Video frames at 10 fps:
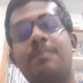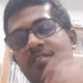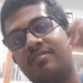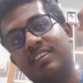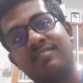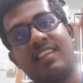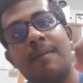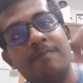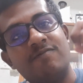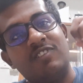is the
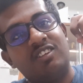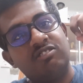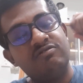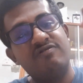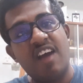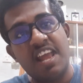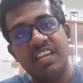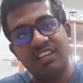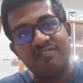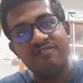step which is
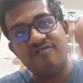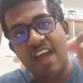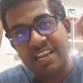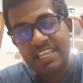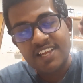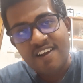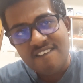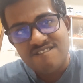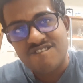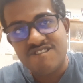very, very,
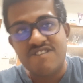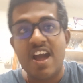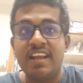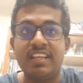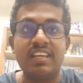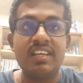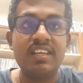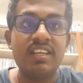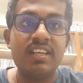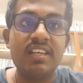very.
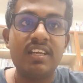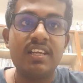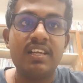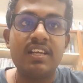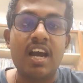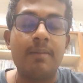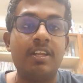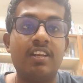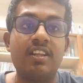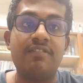
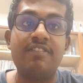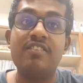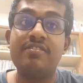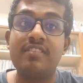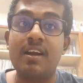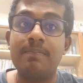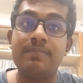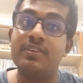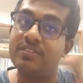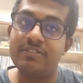The 5th step
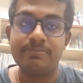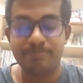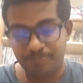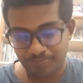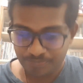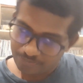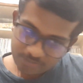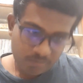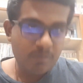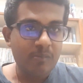is.
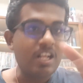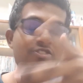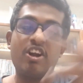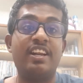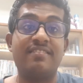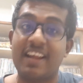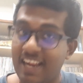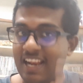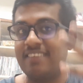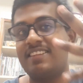Sorry, the
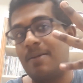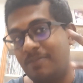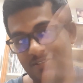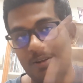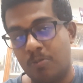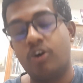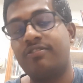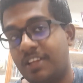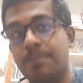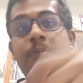second last step is the
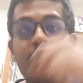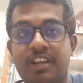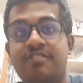most important